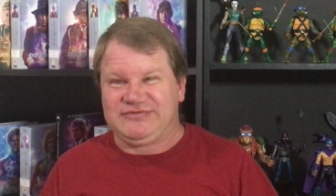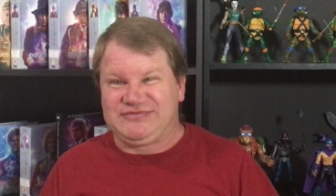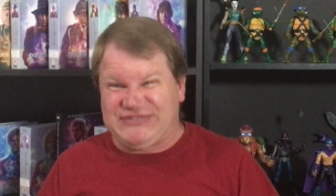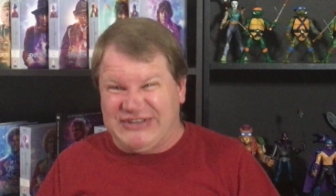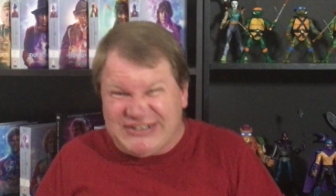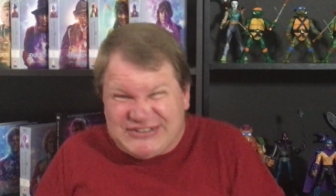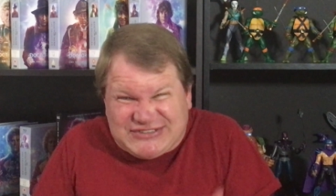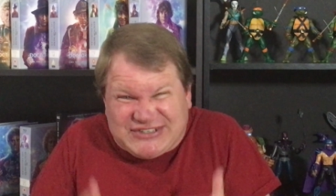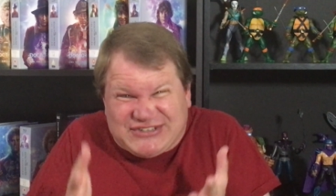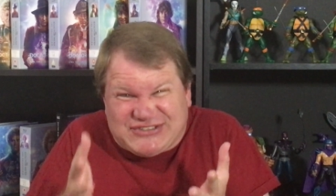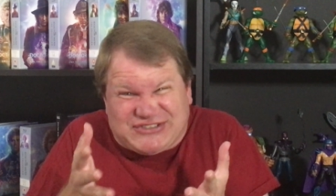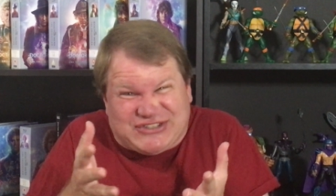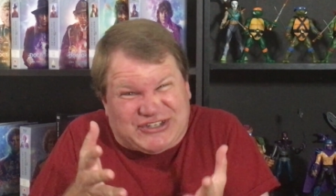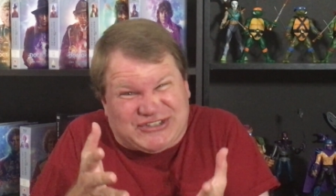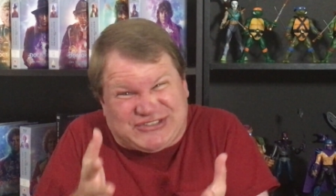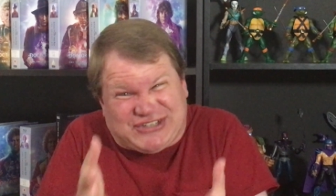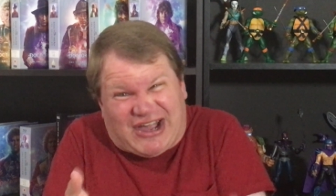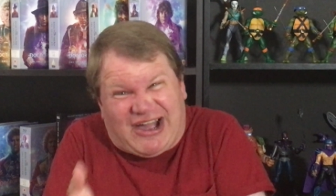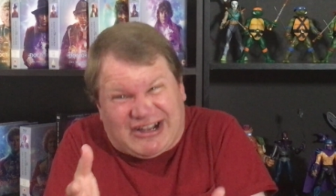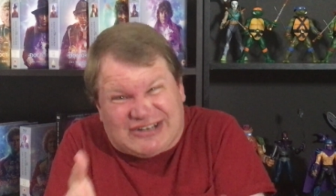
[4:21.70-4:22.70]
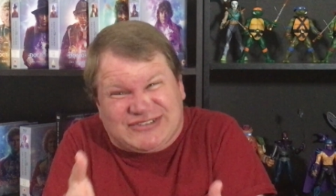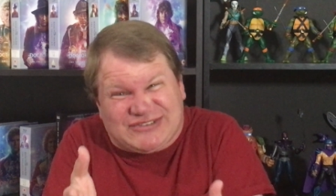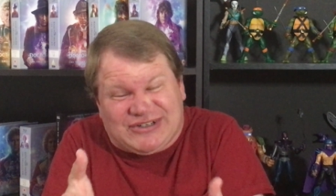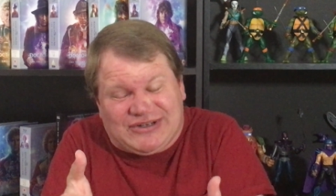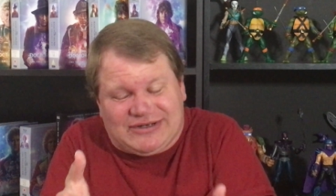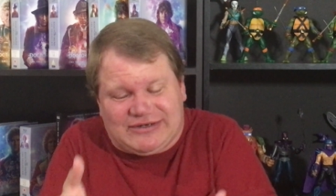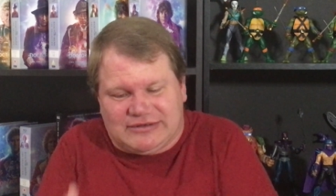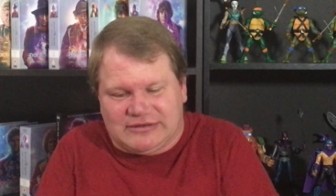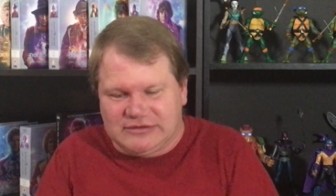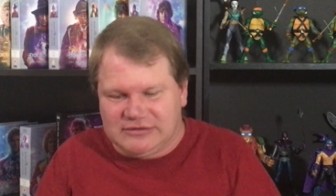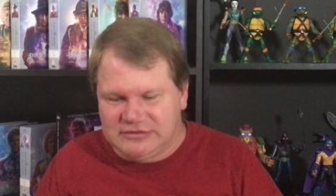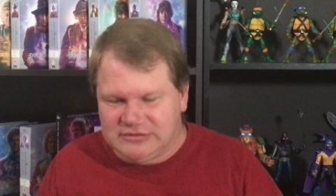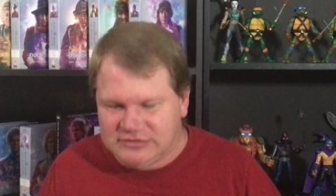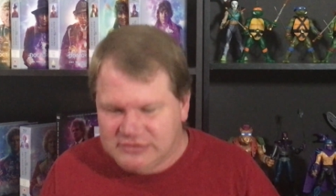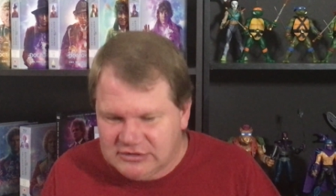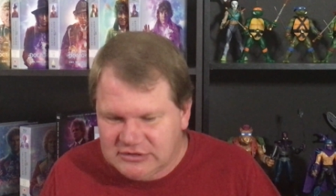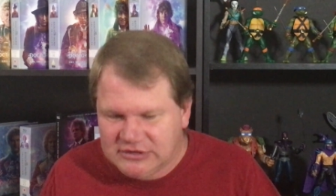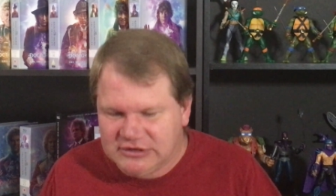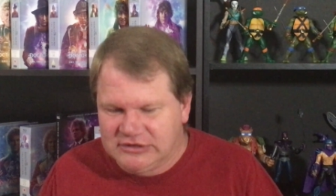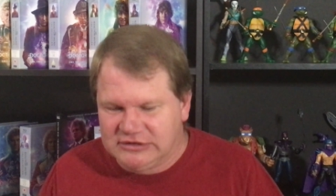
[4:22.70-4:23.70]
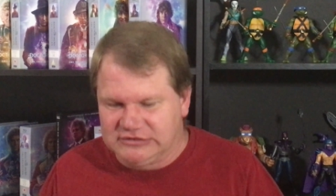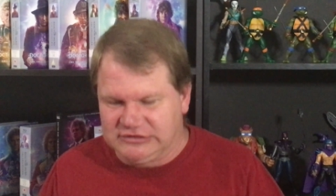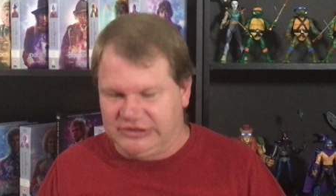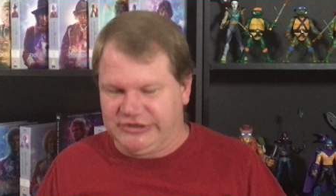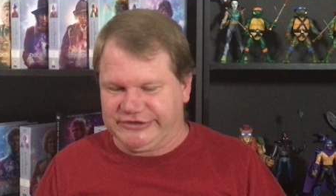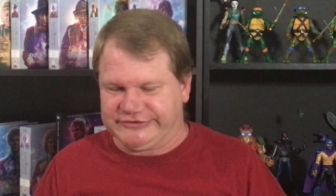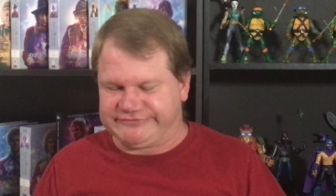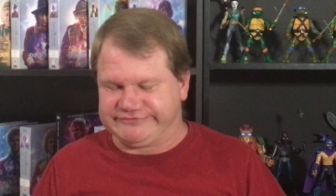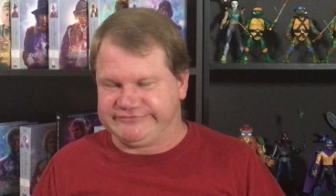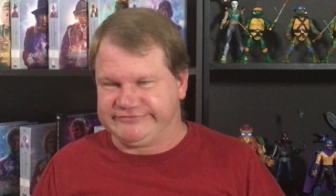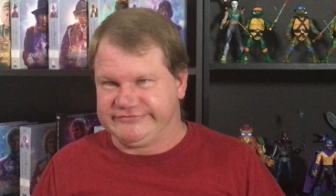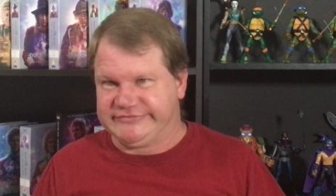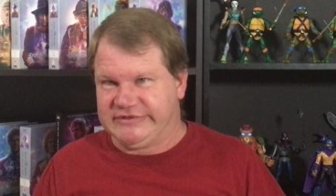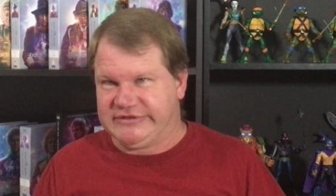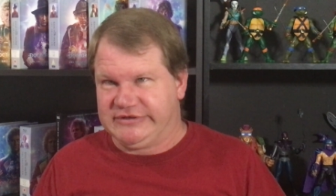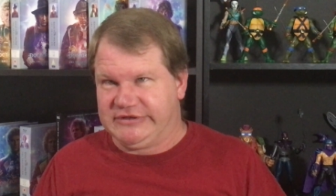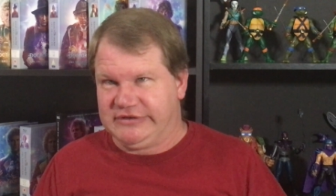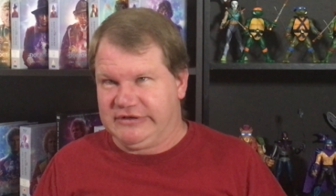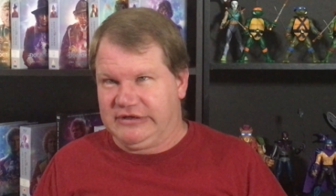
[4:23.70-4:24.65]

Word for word: This is the Doctor? Look,